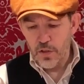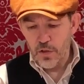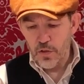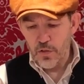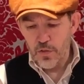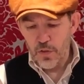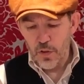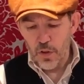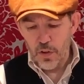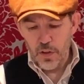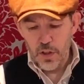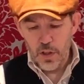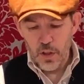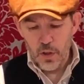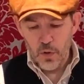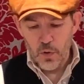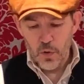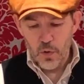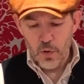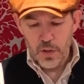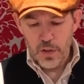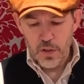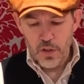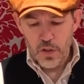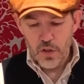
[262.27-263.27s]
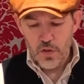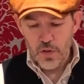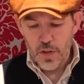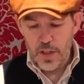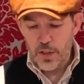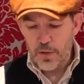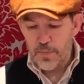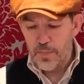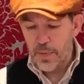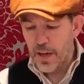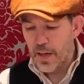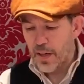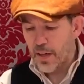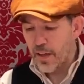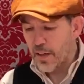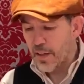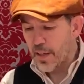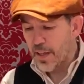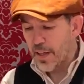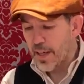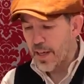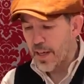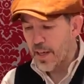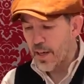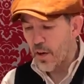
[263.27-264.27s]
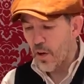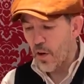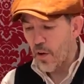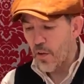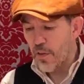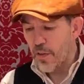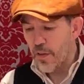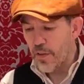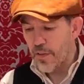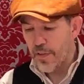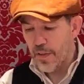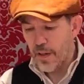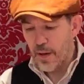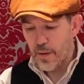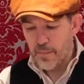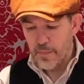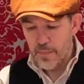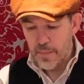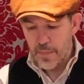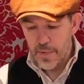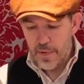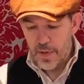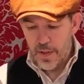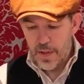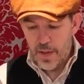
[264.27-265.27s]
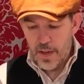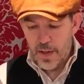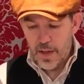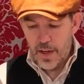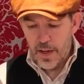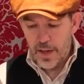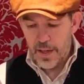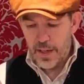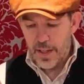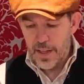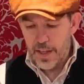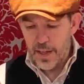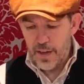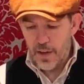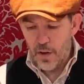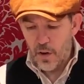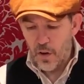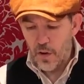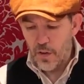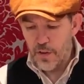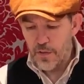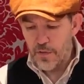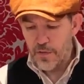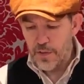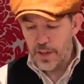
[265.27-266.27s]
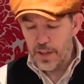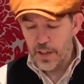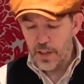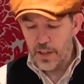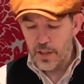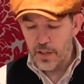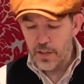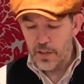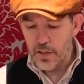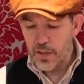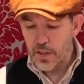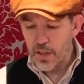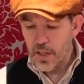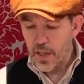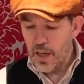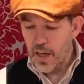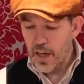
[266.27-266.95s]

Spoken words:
you've got accordion stretch panel here on the thumb and here on the fingers.